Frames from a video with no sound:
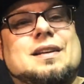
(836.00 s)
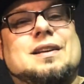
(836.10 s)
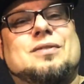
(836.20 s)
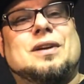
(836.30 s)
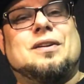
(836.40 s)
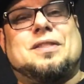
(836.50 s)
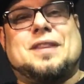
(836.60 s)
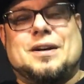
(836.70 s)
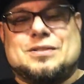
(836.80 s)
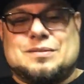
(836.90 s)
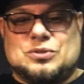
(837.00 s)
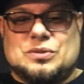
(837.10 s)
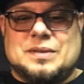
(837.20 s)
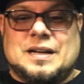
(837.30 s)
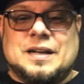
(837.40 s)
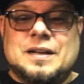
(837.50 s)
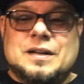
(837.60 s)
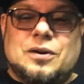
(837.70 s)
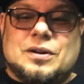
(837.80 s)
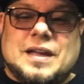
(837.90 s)
around a thousand more ma.
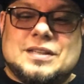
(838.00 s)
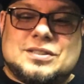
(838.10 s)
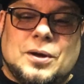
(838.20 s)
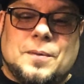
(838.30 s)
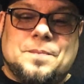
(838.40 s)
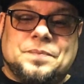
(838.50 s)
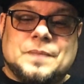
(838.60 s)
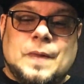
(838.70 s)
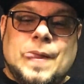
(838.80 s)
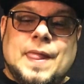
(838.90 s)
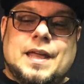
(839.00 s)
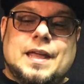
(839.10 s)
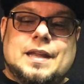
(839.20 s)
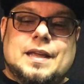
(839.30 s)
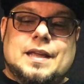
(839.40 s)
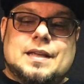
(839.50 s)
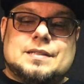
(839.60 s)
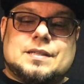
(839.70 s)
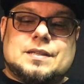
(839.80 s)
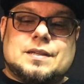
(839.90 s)
Okay, so it
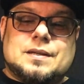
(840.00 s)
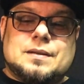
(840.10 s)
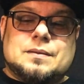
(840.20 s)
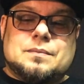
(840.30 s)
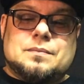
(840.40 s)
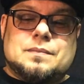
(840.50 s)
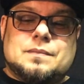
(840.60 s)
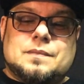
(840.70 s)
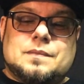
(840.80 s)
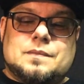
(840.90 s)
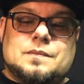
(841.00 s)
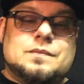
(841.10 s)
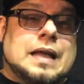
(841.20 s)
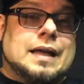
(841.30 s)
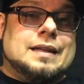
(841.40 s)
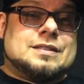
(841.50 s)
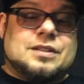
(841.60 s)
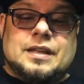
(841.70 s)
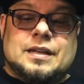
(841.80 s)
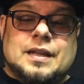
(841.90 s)
is not
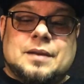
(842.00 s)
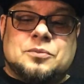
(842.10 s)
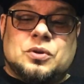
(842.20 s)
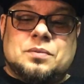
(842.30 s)
insulated anymore,